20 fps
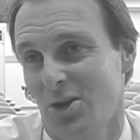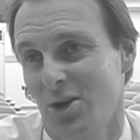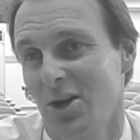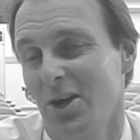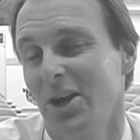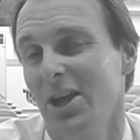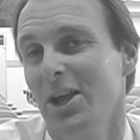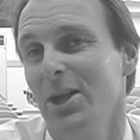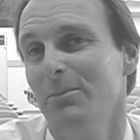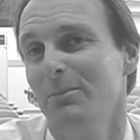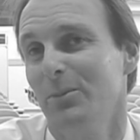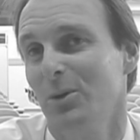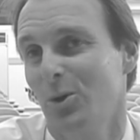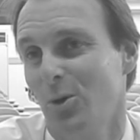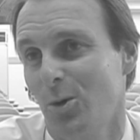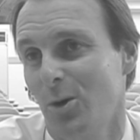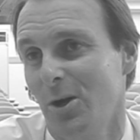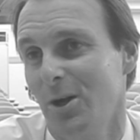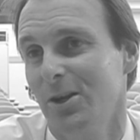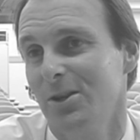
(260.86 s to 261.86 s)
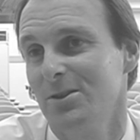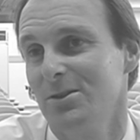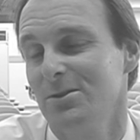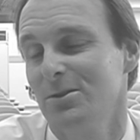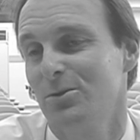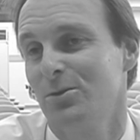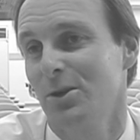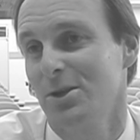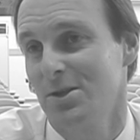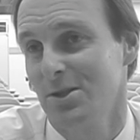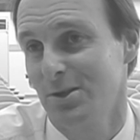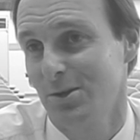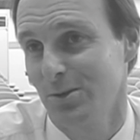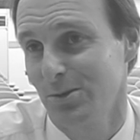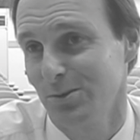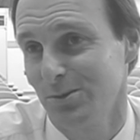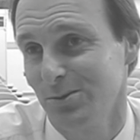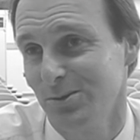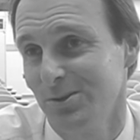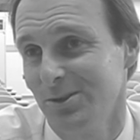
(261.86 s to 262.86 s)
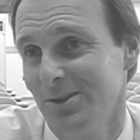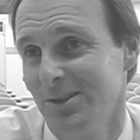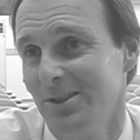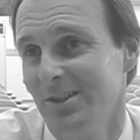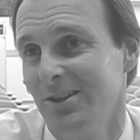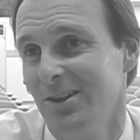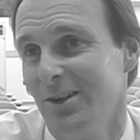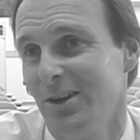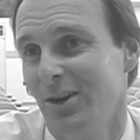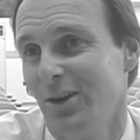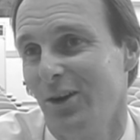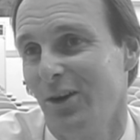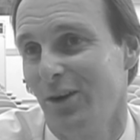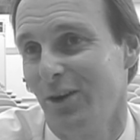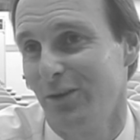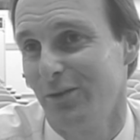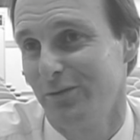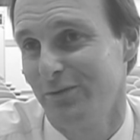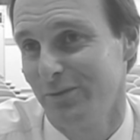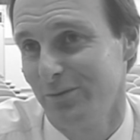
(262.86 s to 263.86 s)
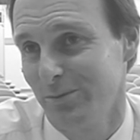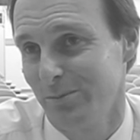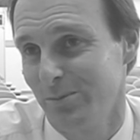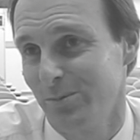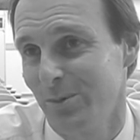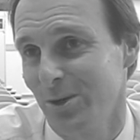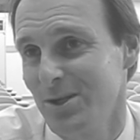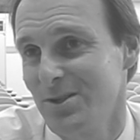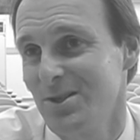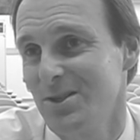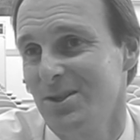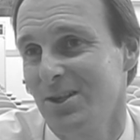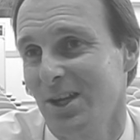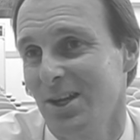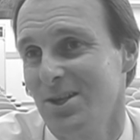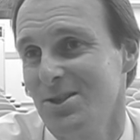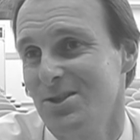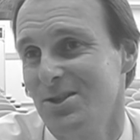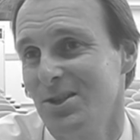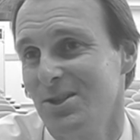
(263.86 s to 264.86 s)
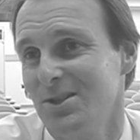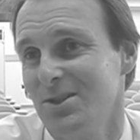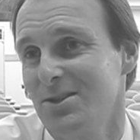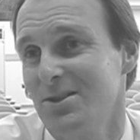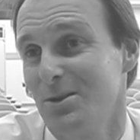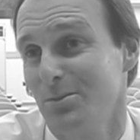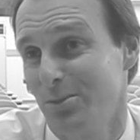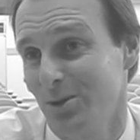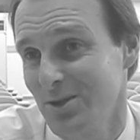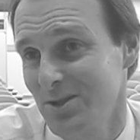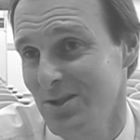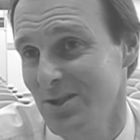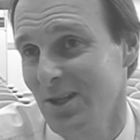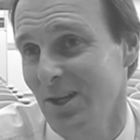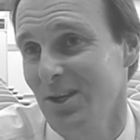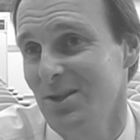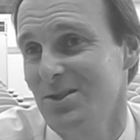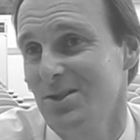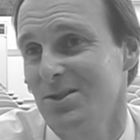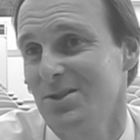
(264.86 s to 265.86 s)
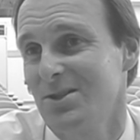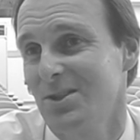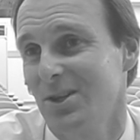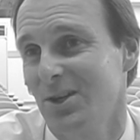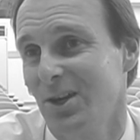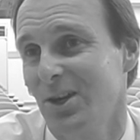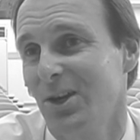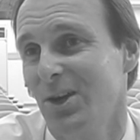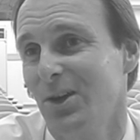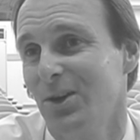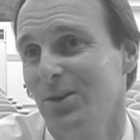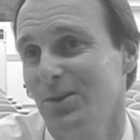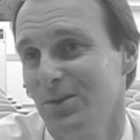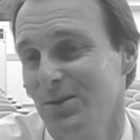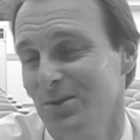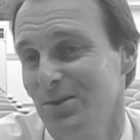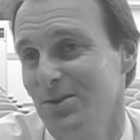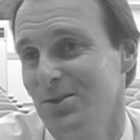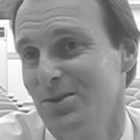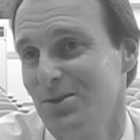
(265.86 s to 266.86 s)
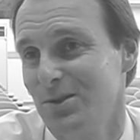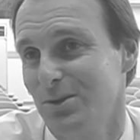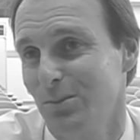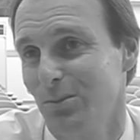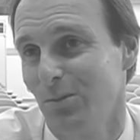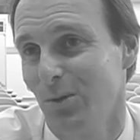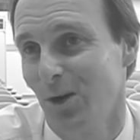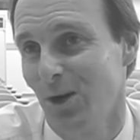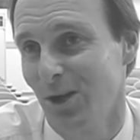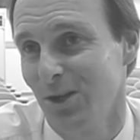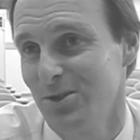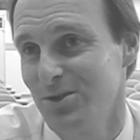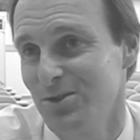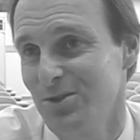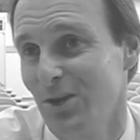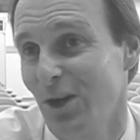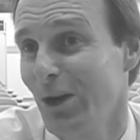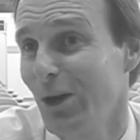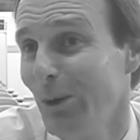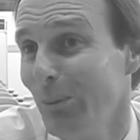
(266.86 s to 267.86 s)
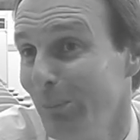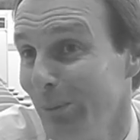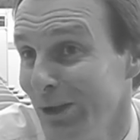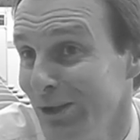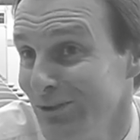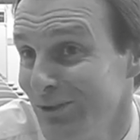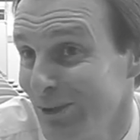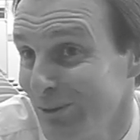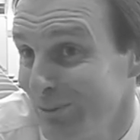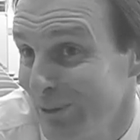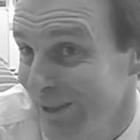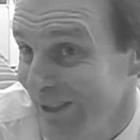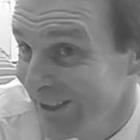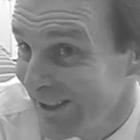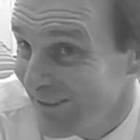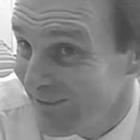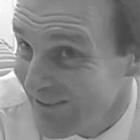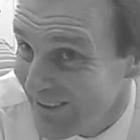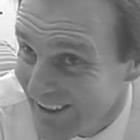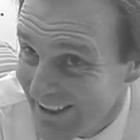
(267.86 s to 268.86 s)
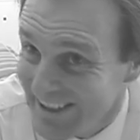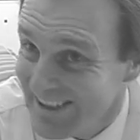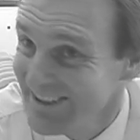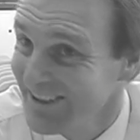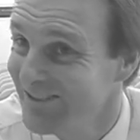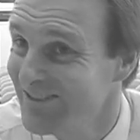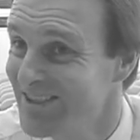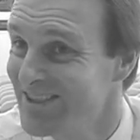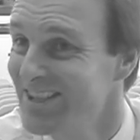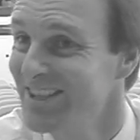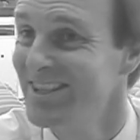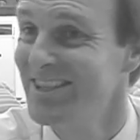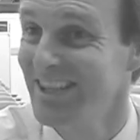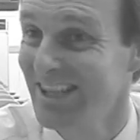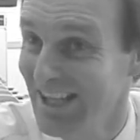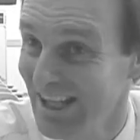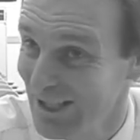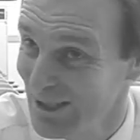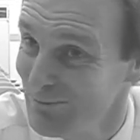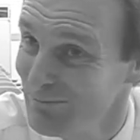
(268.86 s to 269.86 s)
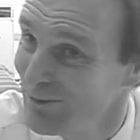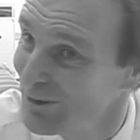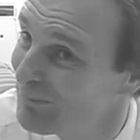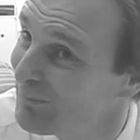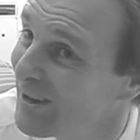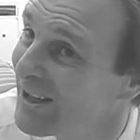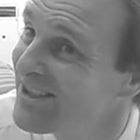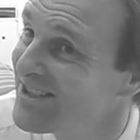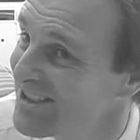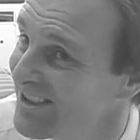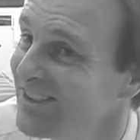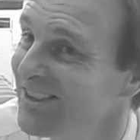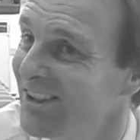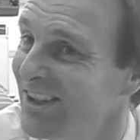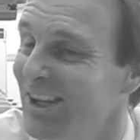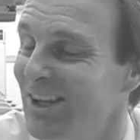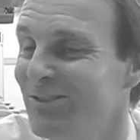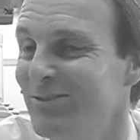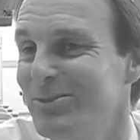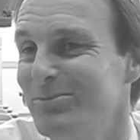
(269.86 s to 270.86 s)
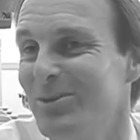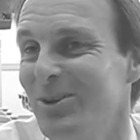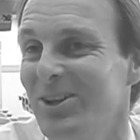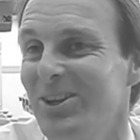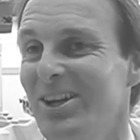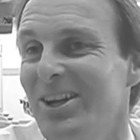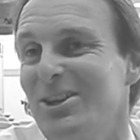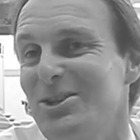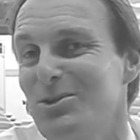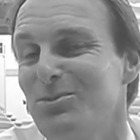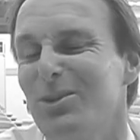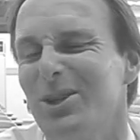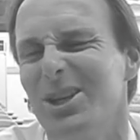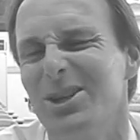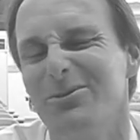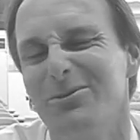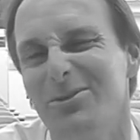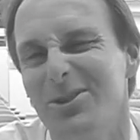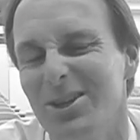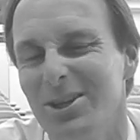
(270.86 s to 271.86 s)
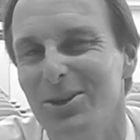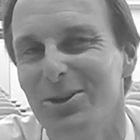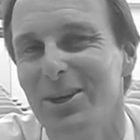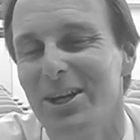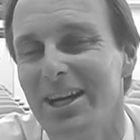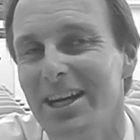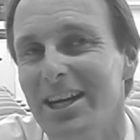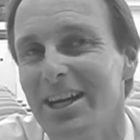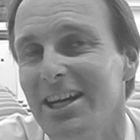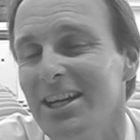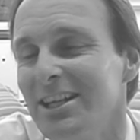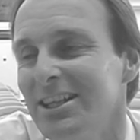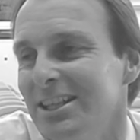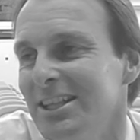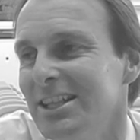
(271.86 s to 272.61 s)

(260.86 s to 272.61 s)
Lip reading: I am quite critical of presentations, the presentations that I go to watch. I don't mean to be. I'm there obviously to get information like everybody else, but if there are